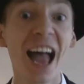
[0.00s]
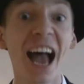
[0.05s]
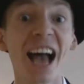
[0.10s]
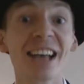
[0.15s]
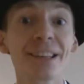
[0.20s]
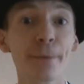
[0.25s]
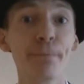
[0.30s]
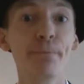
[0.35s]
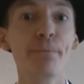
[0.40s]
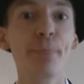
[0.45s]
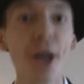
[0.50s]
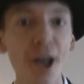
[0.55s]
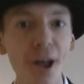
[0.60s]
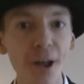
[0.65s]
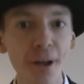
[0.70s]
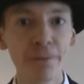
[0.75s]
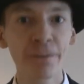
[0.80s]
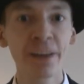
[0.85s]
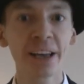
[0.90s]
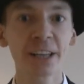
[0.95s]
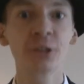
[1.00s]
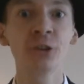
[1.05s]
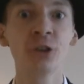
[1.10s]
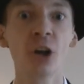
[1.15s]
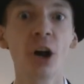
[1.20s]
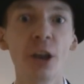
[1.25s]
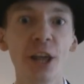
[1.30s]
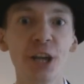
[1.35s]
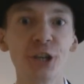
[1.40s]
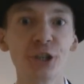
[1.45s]
has a perfect
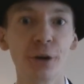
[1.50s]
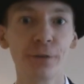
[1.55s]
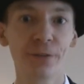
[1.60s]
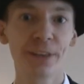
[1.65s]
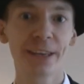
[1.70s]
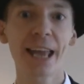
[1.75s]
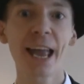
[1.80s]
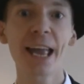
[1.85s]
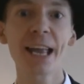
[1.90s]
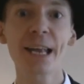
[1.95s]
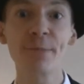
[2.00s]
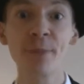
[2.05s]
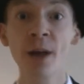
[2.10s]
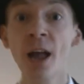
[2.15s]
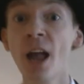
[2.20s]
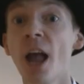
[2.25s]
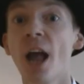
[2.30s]
knowledge of the game.